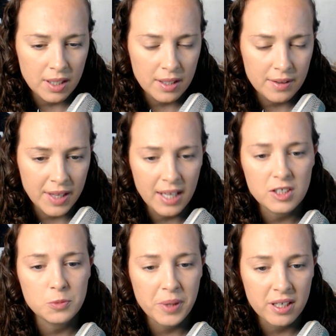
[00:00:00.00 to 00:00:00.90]
That is
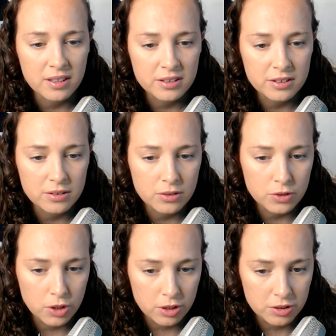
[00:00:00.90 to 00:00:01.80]
because
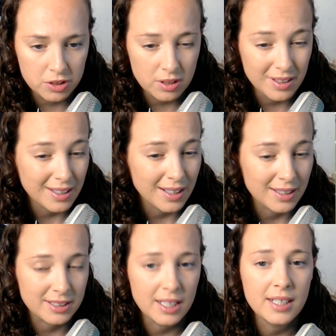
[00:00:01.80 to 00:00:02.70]
there's a
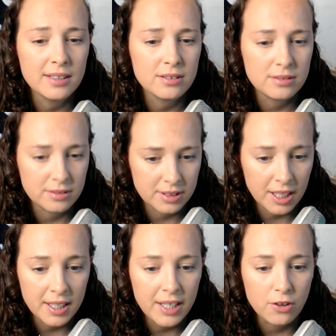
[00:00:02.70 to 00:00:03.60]
tight
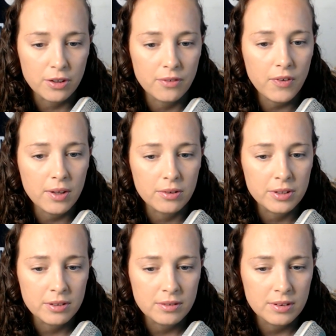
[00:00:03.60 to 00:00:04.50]
end on the field,
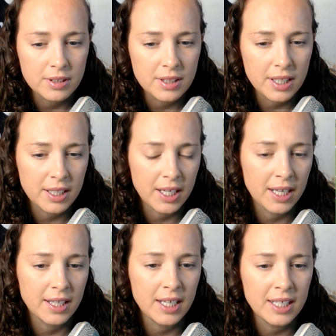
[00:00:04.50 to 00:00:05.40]
and
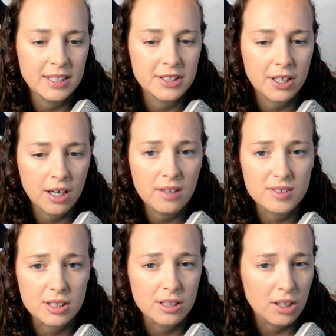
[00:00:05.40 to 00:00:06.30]
they need to
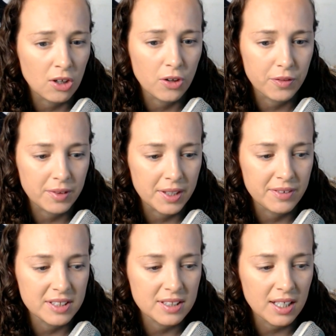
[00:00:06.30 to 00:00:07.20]
cover all three of
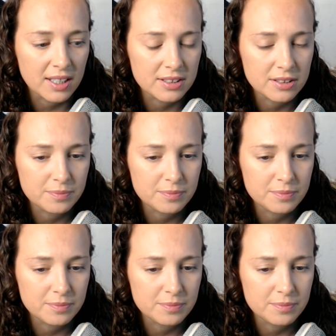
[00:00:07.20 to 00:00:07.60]
these guys.